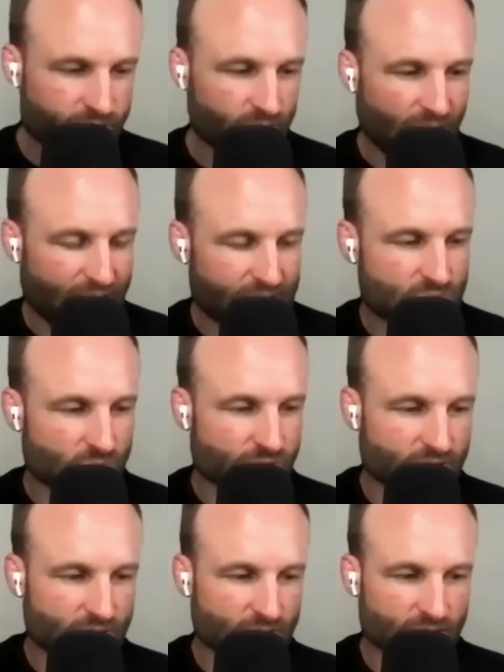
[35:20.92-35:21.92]
and last one
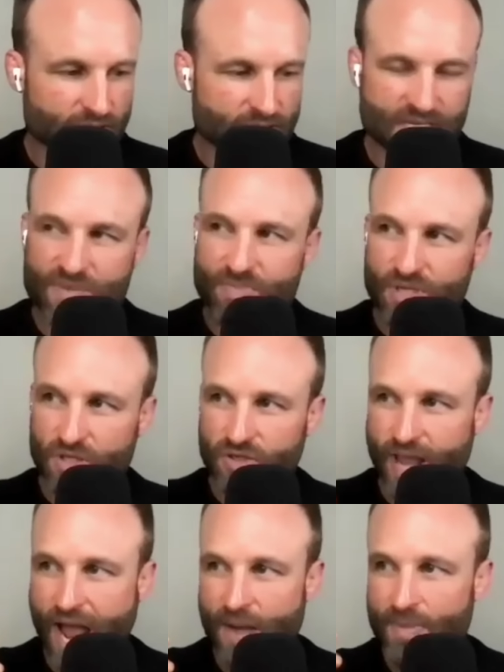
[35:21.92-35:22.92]
here is keeping good
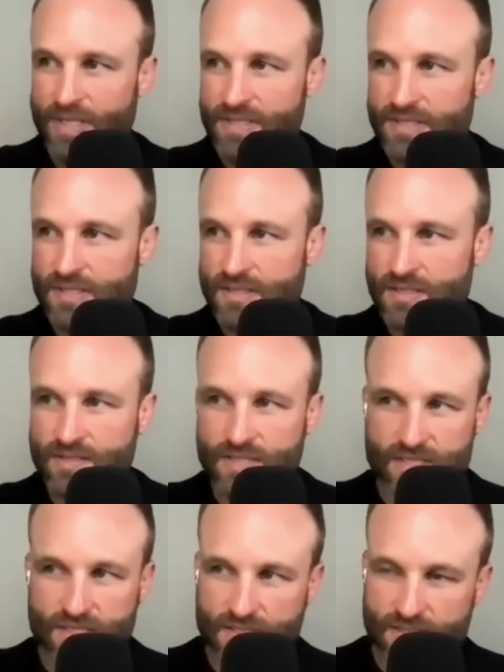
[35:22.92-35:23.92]
habits.
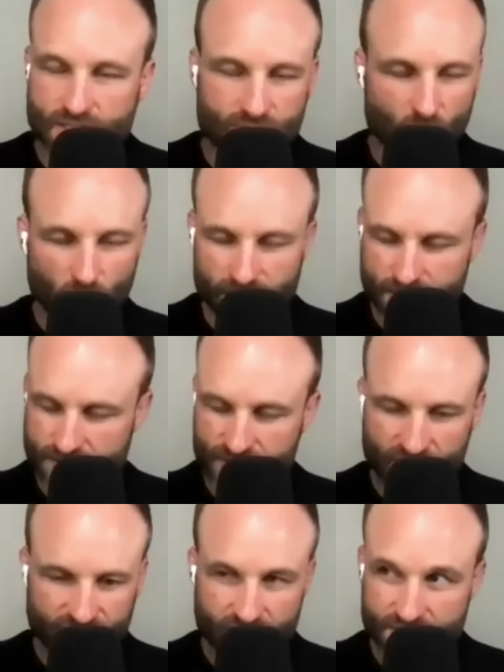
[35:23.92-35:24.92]
This is the boring
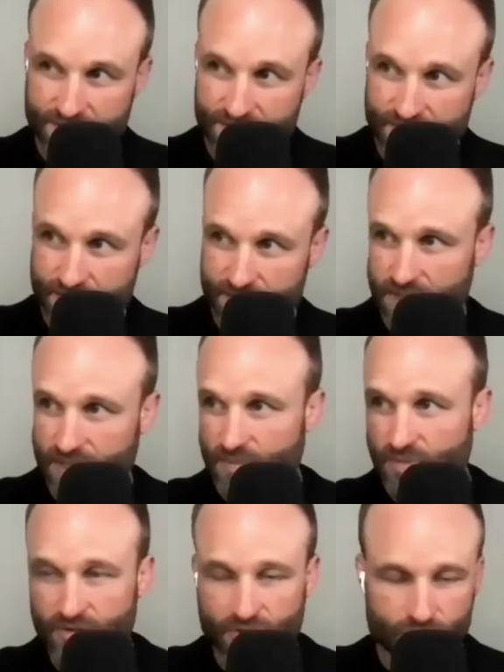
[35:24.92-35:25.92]
stuff. This is the sleep,
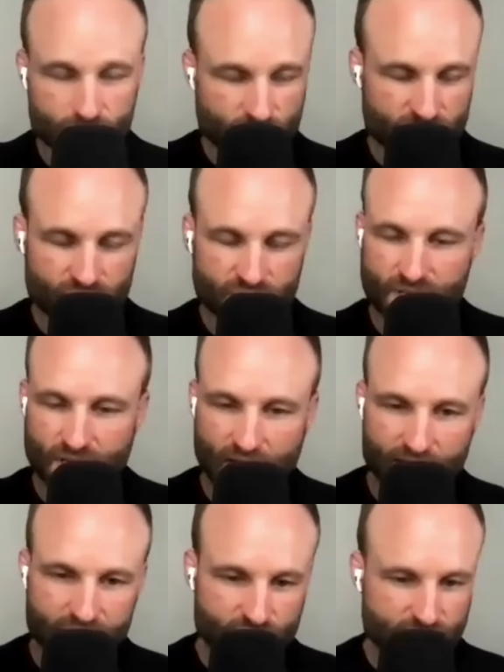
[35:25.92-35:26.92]
the nutrition, the
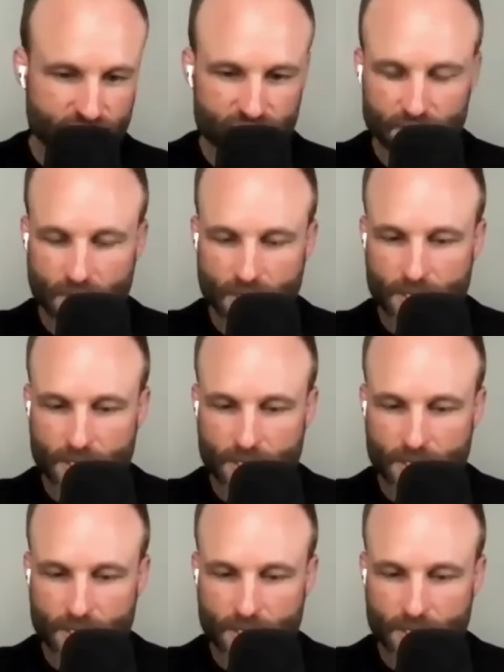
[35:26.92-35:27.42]
hydration.